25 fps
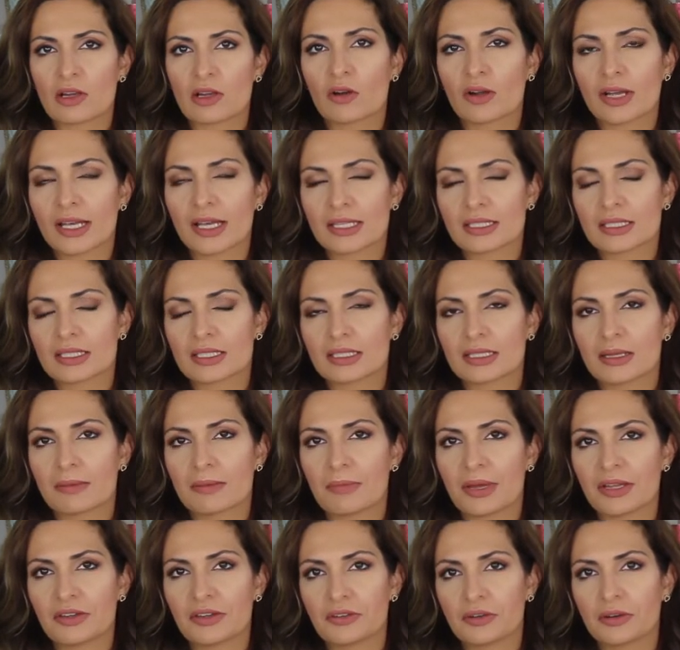long as the
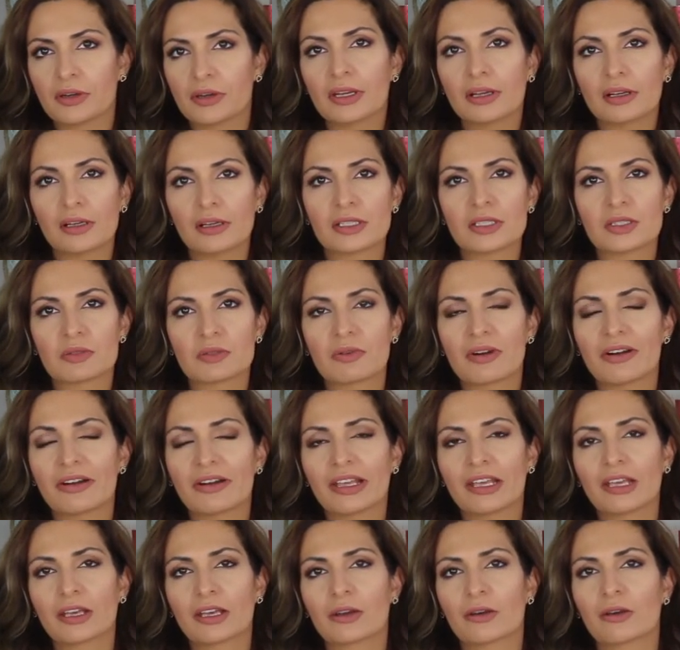material is
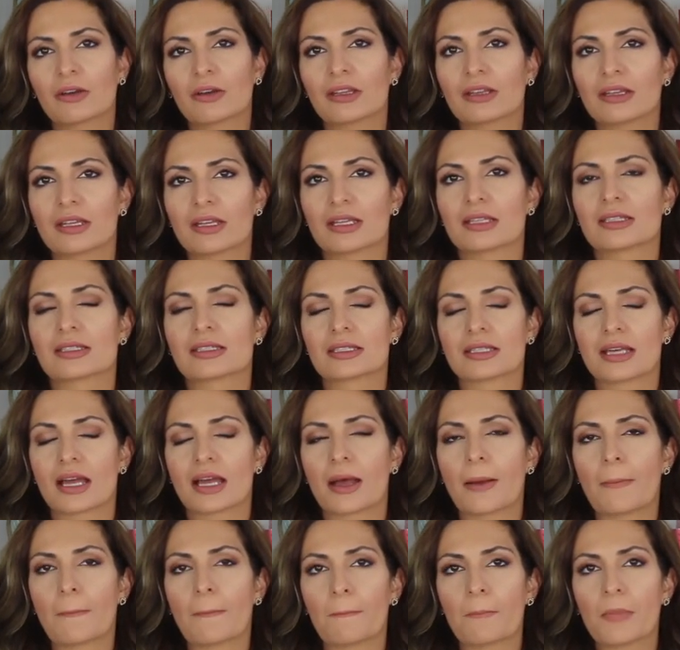very good, it's
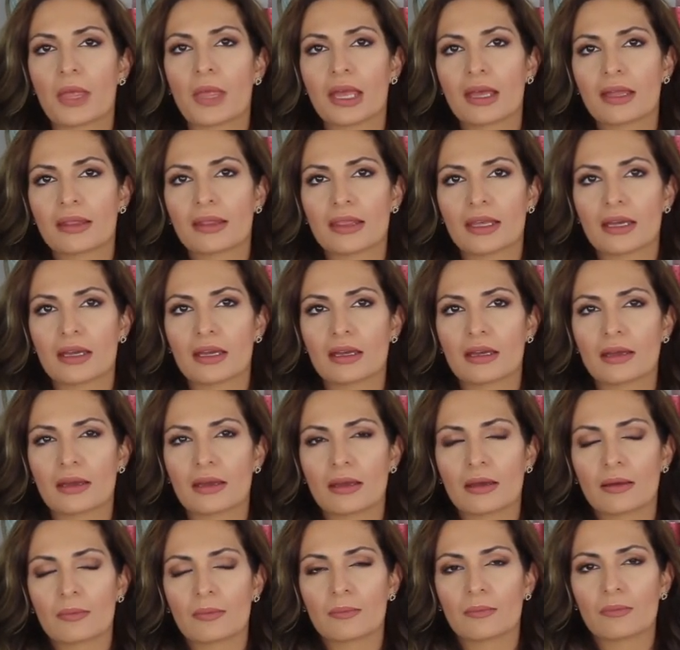
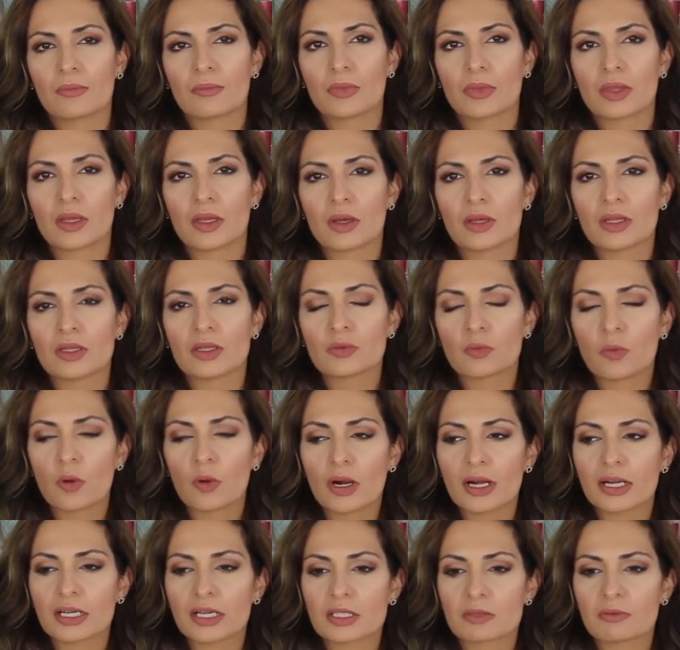it
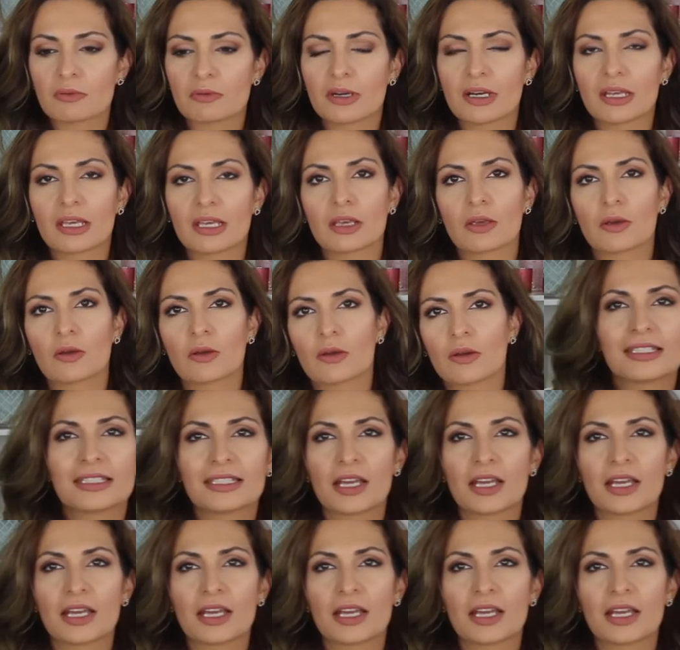works very good.